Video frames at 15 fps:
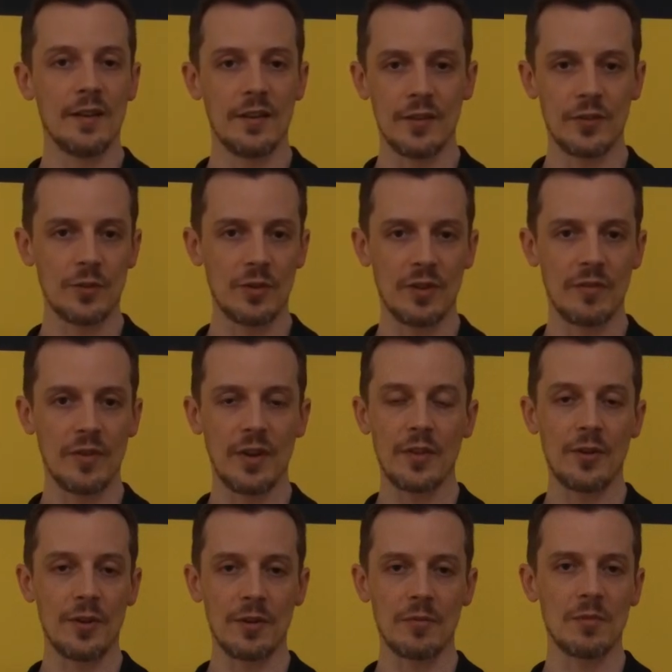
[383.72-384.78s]
sort of
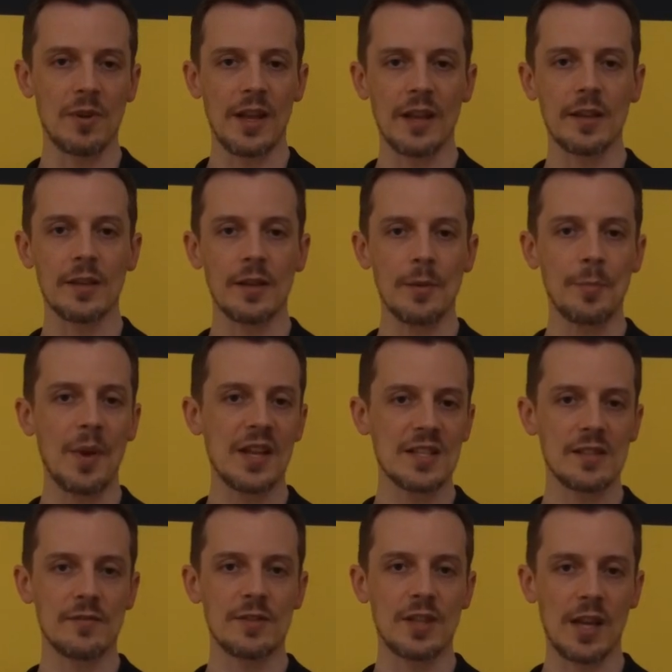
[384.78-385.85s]
other like
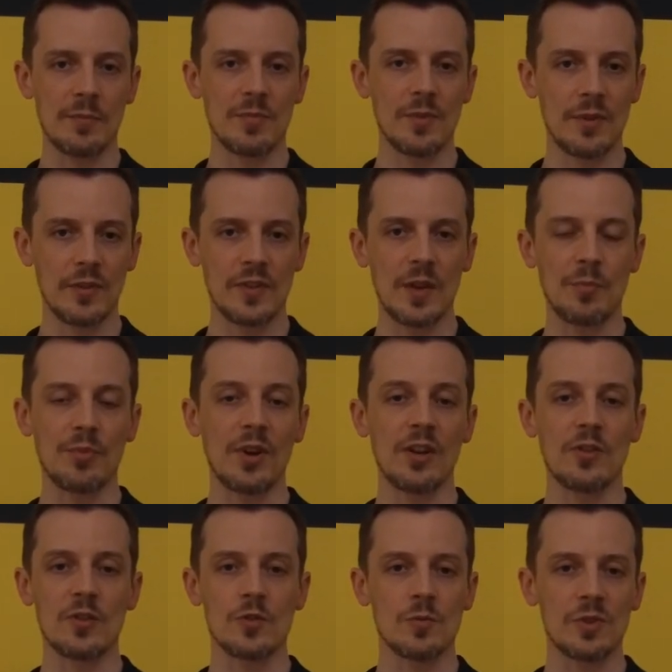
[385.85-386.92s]
passive type
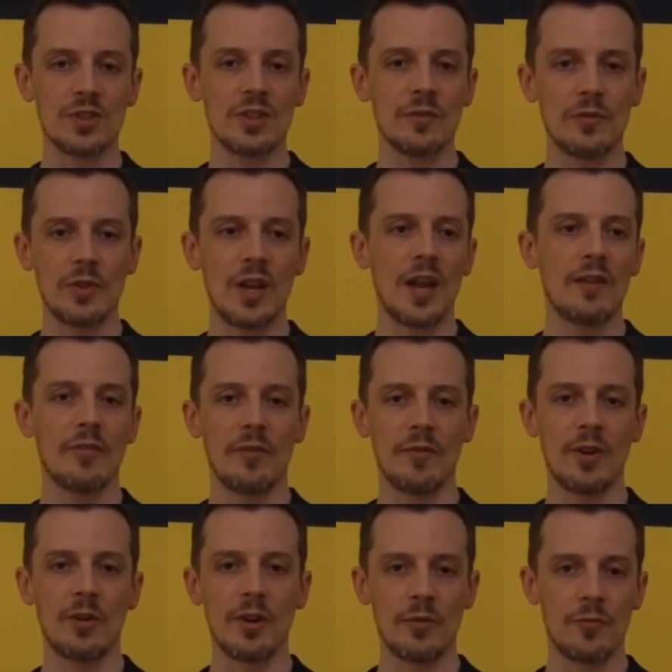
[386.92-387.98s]
separators, which if you have a
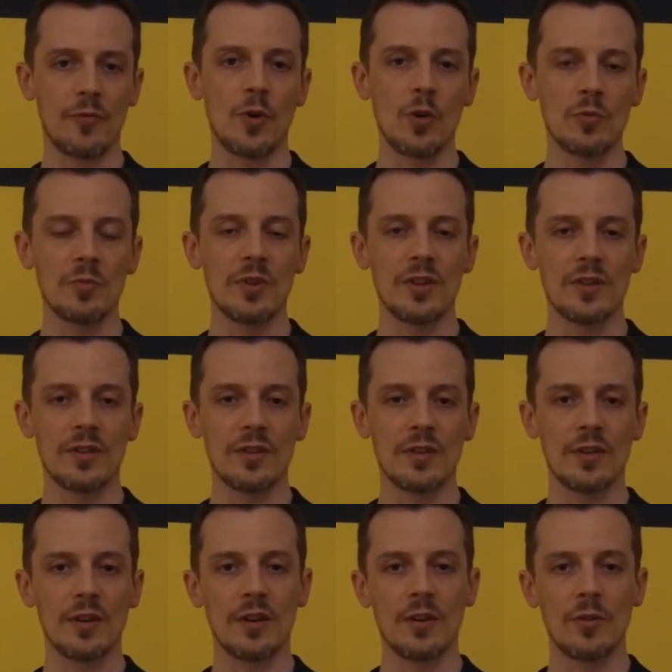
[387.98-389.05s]
very foamed
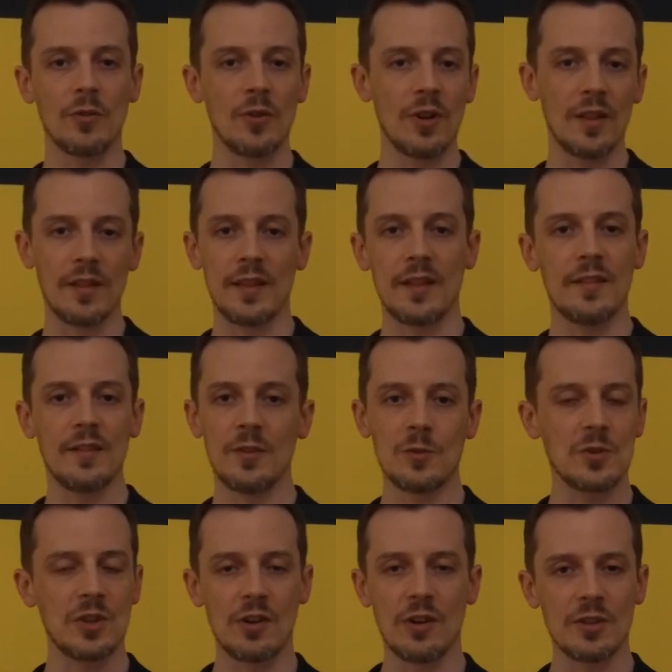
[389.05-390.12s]
oil, then
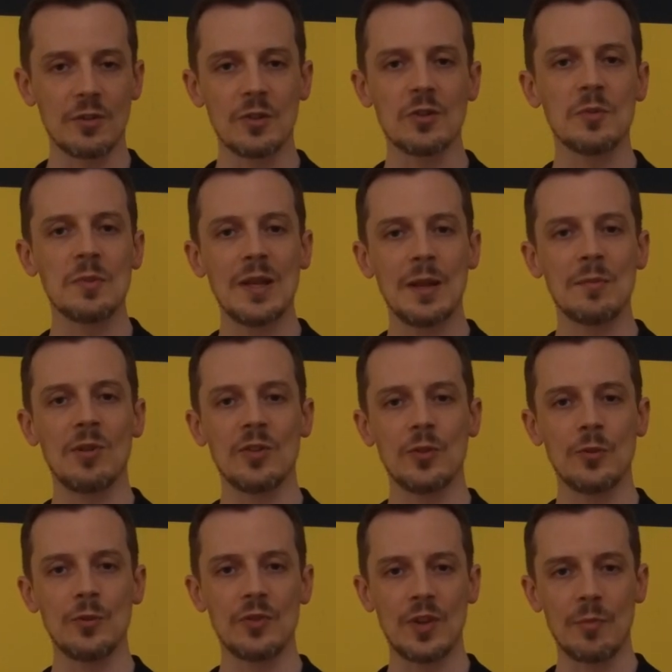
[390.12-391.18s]
those are not going to be able
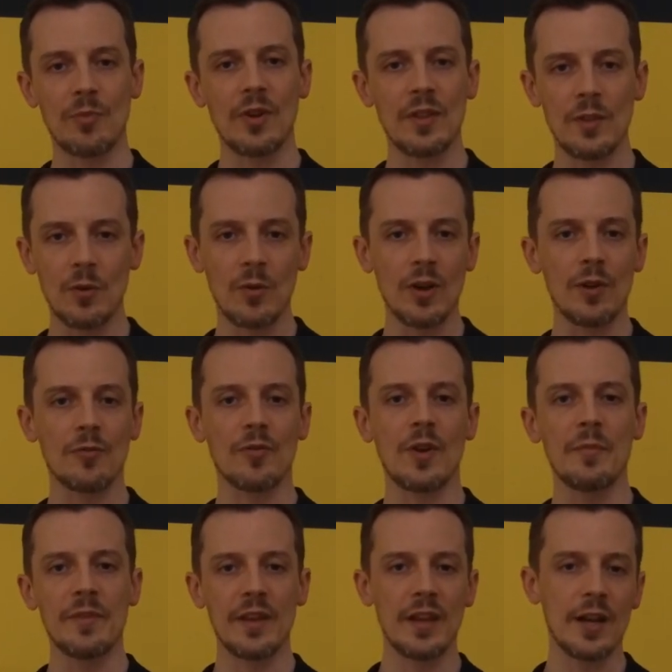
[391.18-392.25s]
to separate the oil
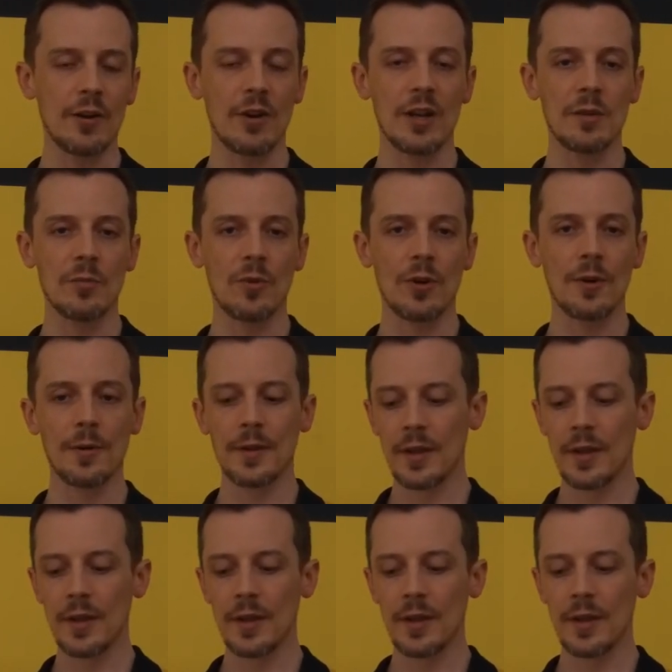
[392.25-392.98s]
from the air anymore.